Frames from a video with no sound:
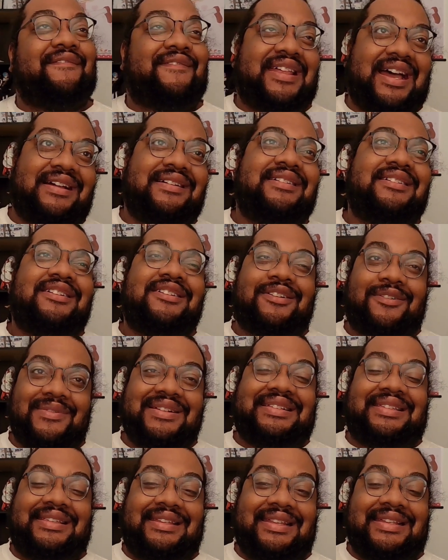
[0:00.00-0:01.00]
Not
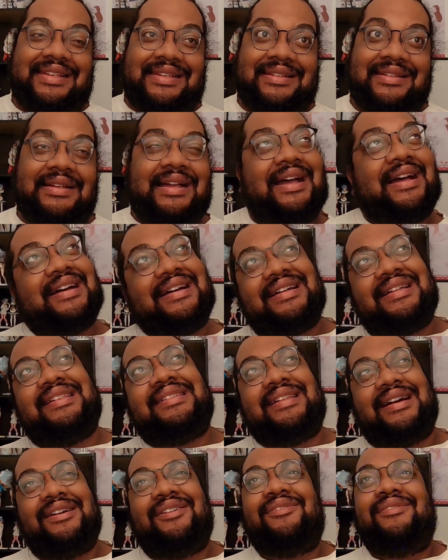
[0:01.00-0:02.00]
recently, I don't
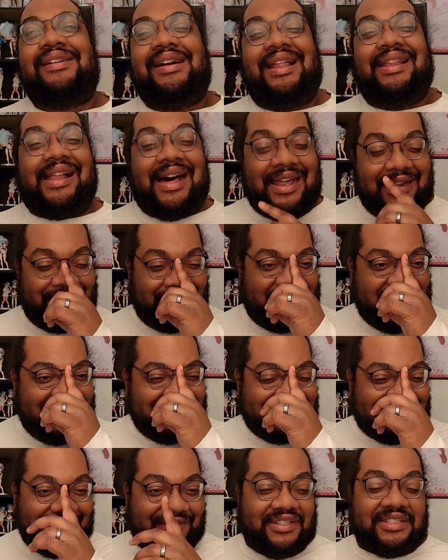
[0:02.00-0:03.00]
know, a lot of fan
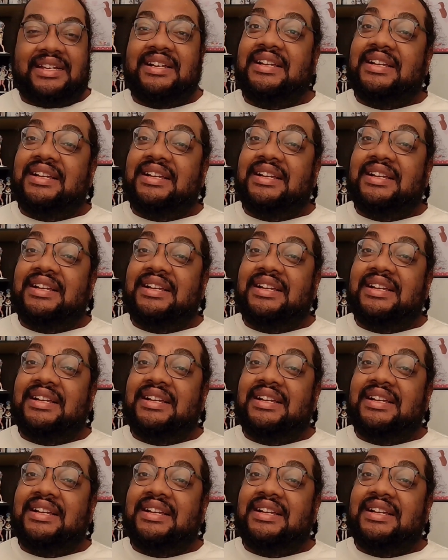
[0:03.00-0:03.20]
service.